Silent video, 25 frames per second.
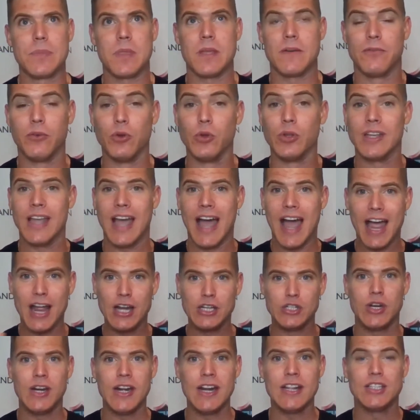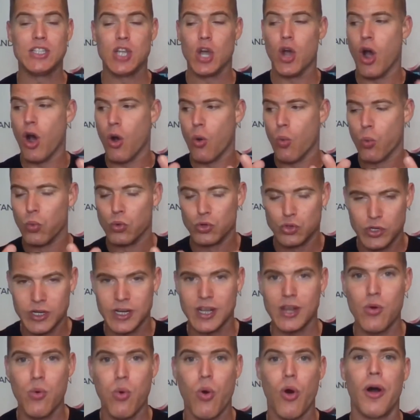fully hydrated. So
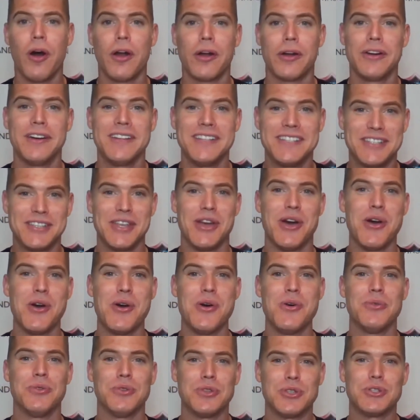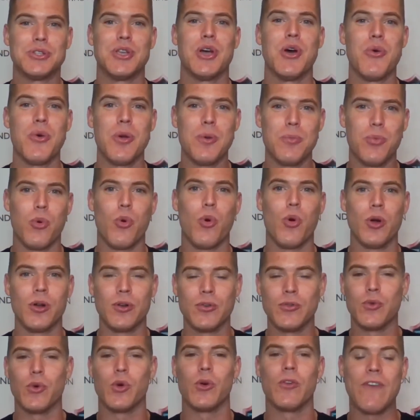drinking water is so, so
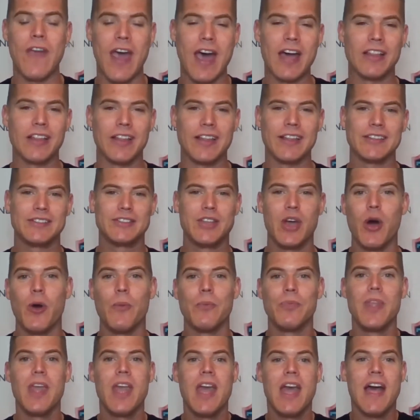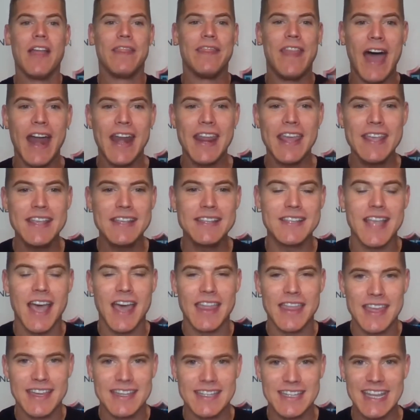important for fat loss. So that is
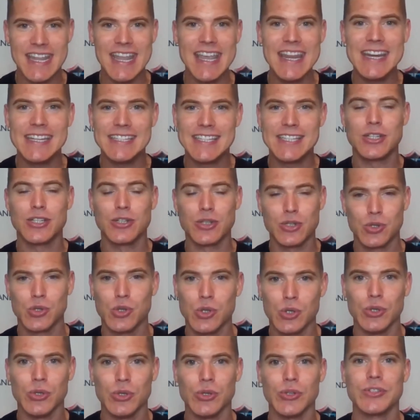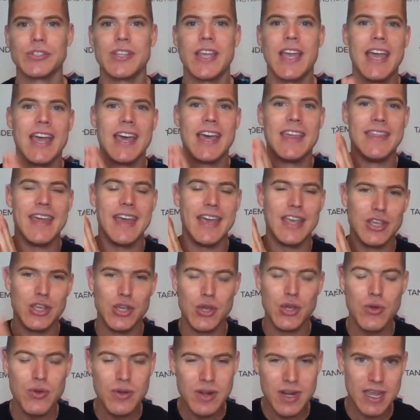the 10 essential tools that
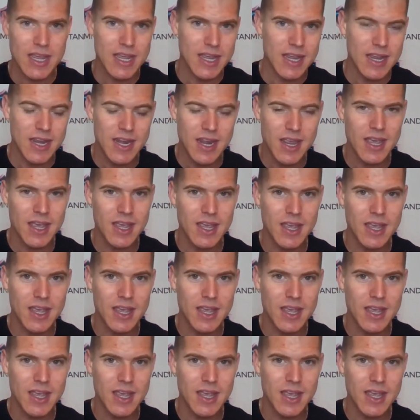you need